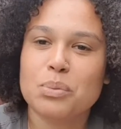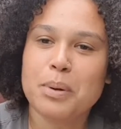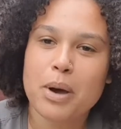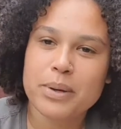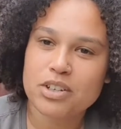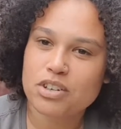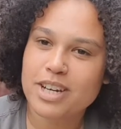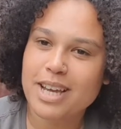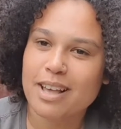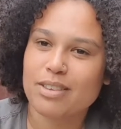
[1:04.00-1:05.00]

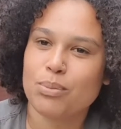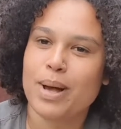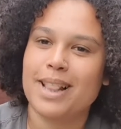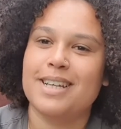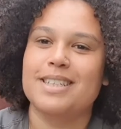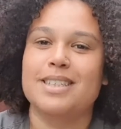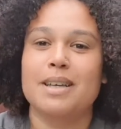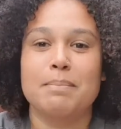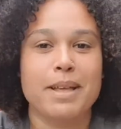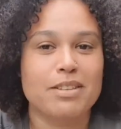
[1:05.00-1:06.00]
poetry as well as
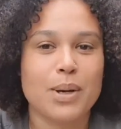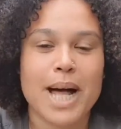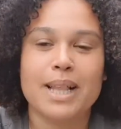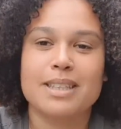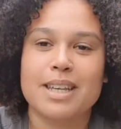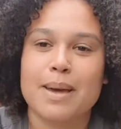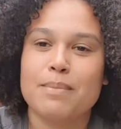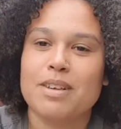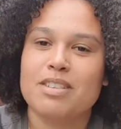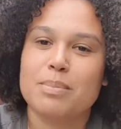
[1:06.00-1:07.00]
mental health
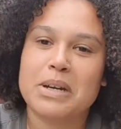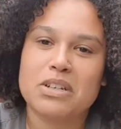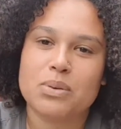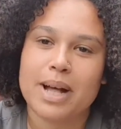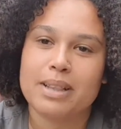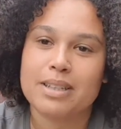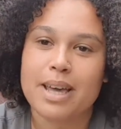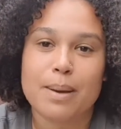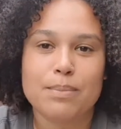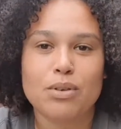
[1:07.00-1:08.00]
tips and spiritual health
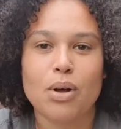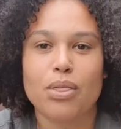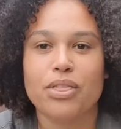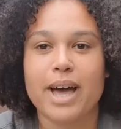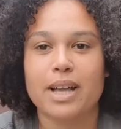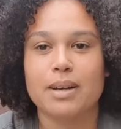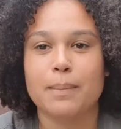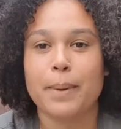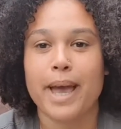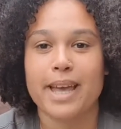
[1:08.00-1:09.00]
tips on that
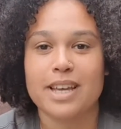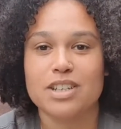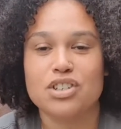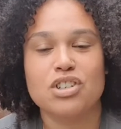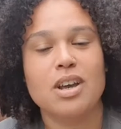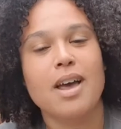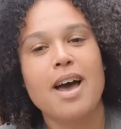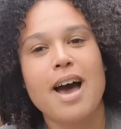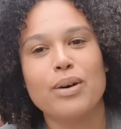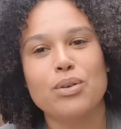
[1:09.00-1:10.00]
page.
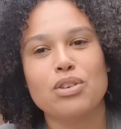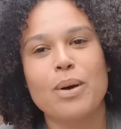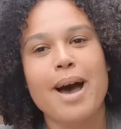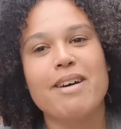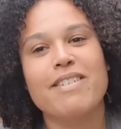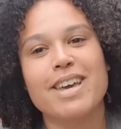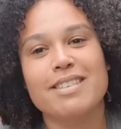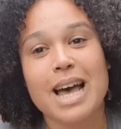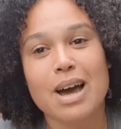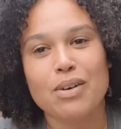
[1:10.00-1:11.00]
I also have a
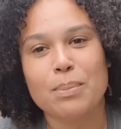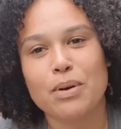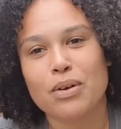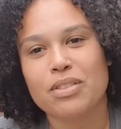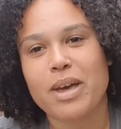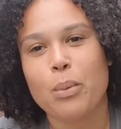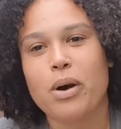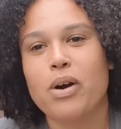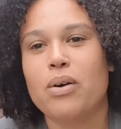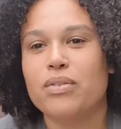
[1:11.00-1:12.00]
tarot blog on there
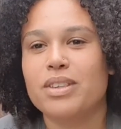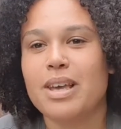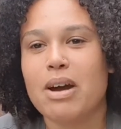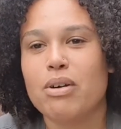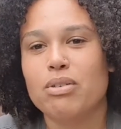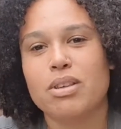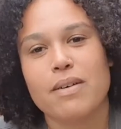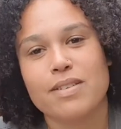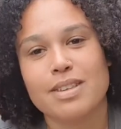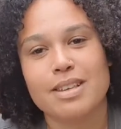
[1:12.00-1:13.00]
where I offer tarot
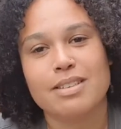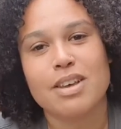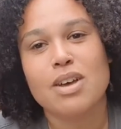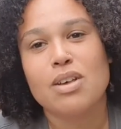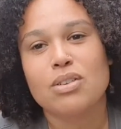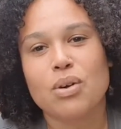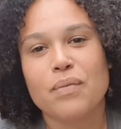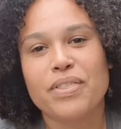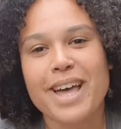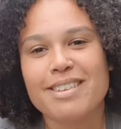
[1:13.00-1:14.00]
services. So
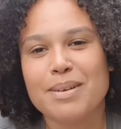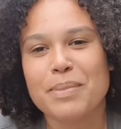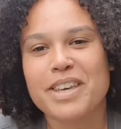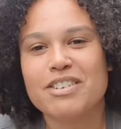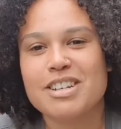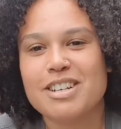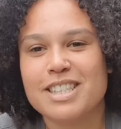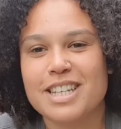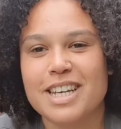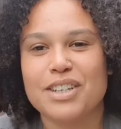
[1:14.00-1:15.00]
if that's something you're
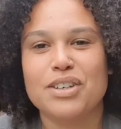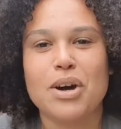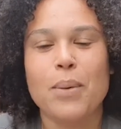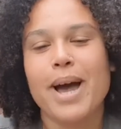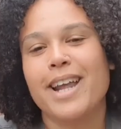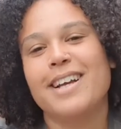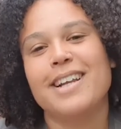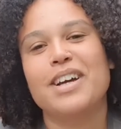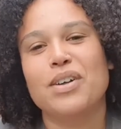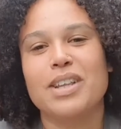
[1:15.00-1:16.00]
interested in, go ahead and
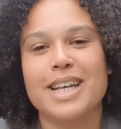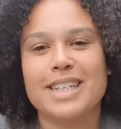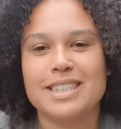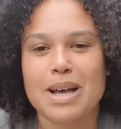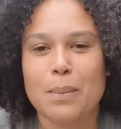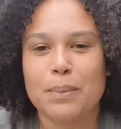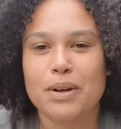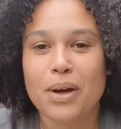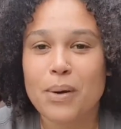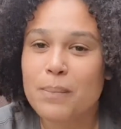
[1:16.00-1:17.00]
click on the links down
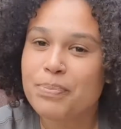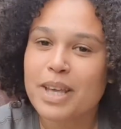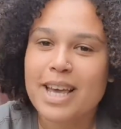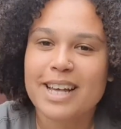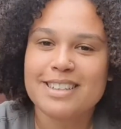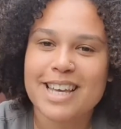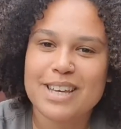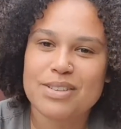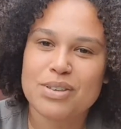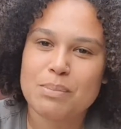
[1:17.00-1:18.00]
below. It'll
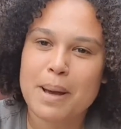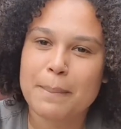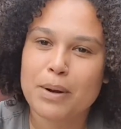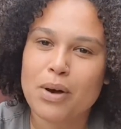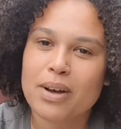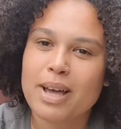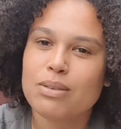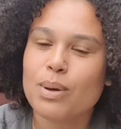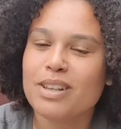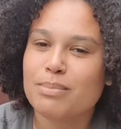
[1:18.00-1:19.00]
take you to my blog as
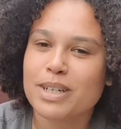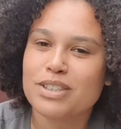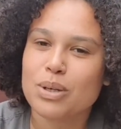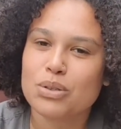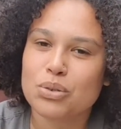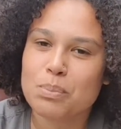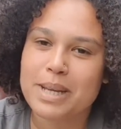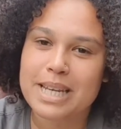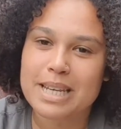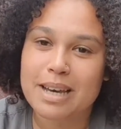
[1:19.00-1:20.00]
well as my social
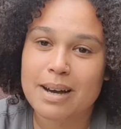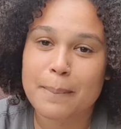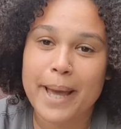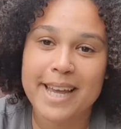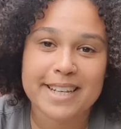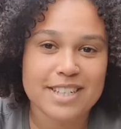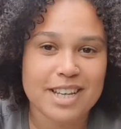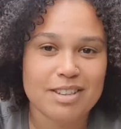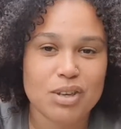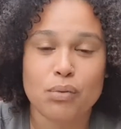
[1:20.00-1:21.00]
media
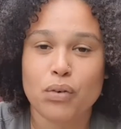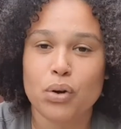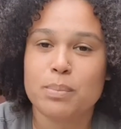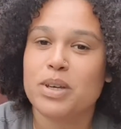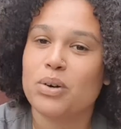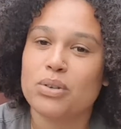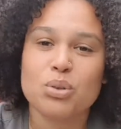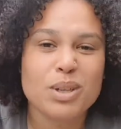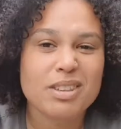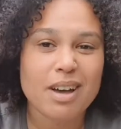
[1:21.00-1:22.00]
pages. You can follow me on
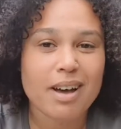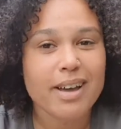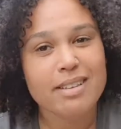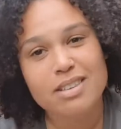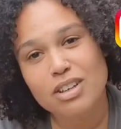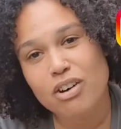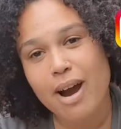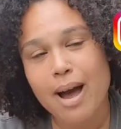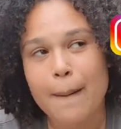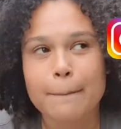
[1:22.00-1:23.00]
Twitter,
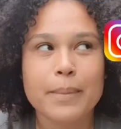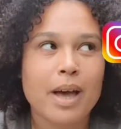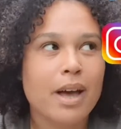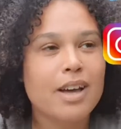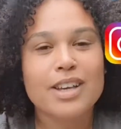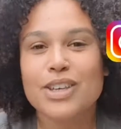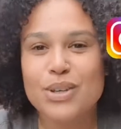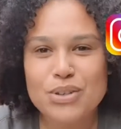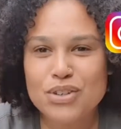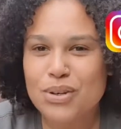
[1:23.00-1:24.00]
Instagram,
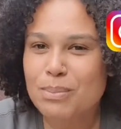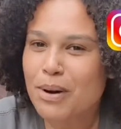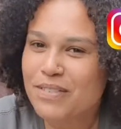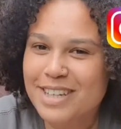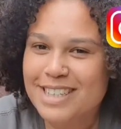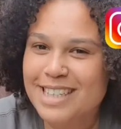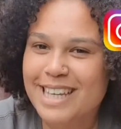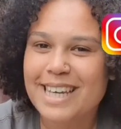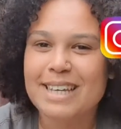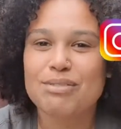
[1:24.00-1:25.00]
YouTube,
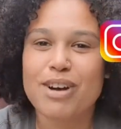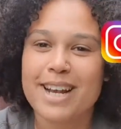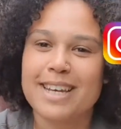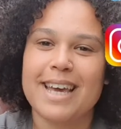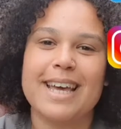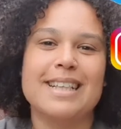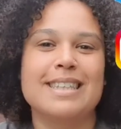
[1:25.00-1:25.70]
obviously, Reddit,